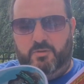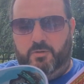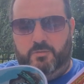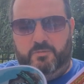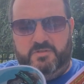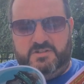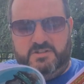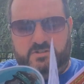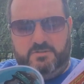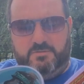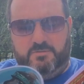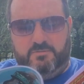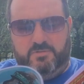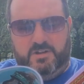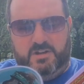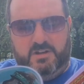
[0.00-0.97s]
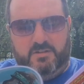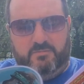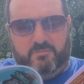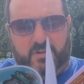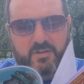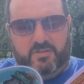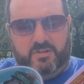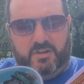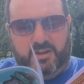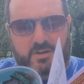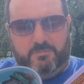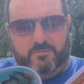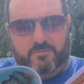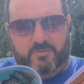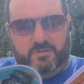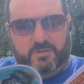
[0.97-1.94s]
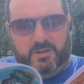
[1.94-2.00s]
always is a good read. I read the
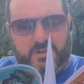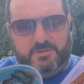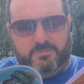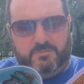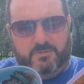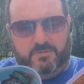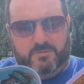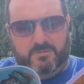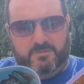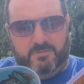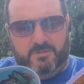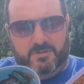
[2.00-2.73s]
last one